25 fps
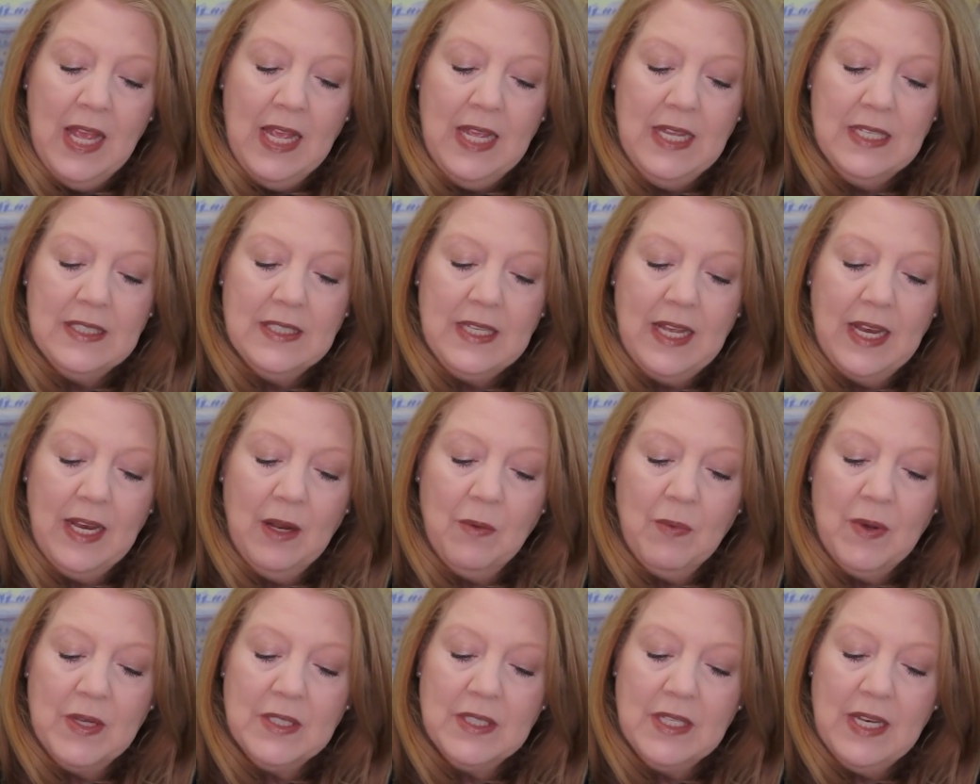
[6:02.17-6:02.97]
He said
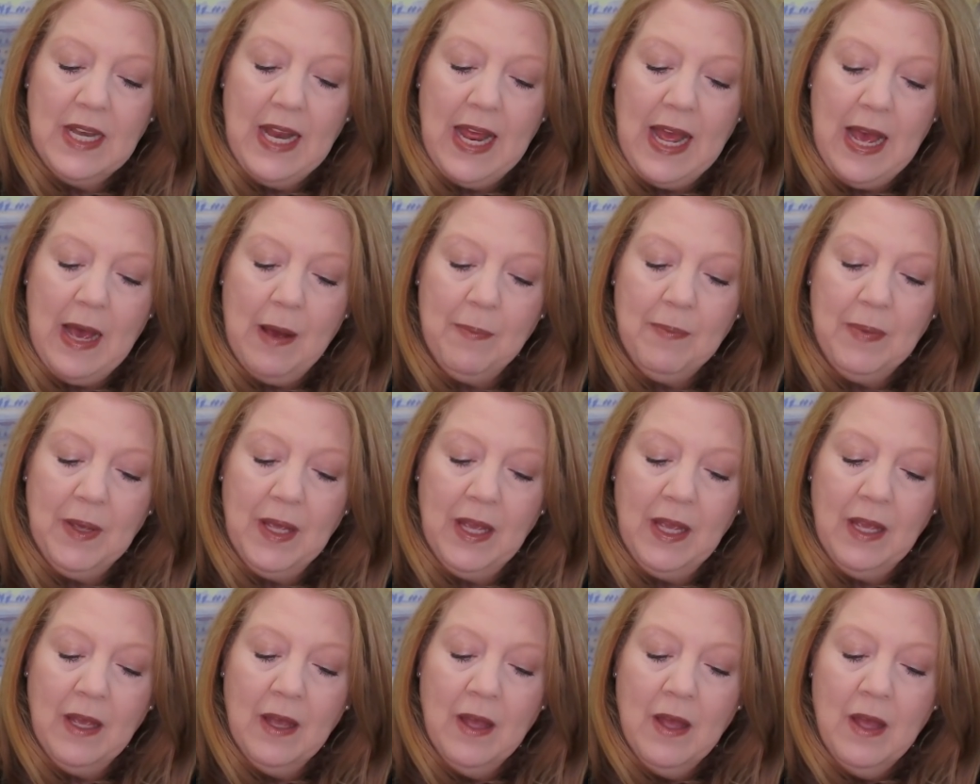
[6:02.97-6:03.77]
he wasn't
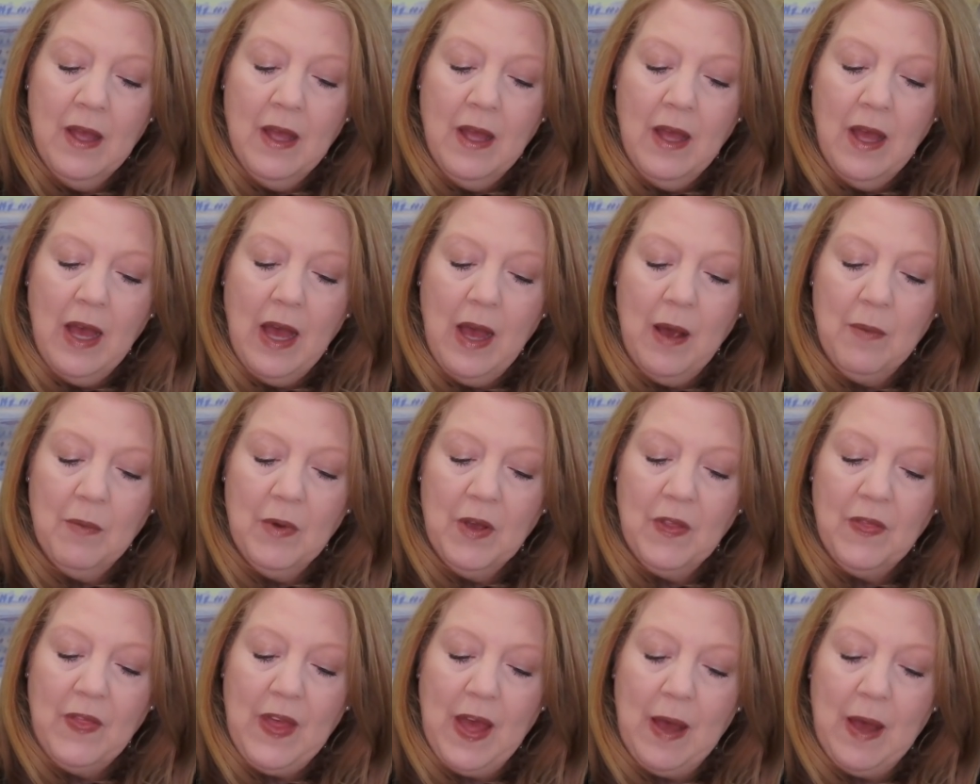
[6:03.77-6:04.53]
happy with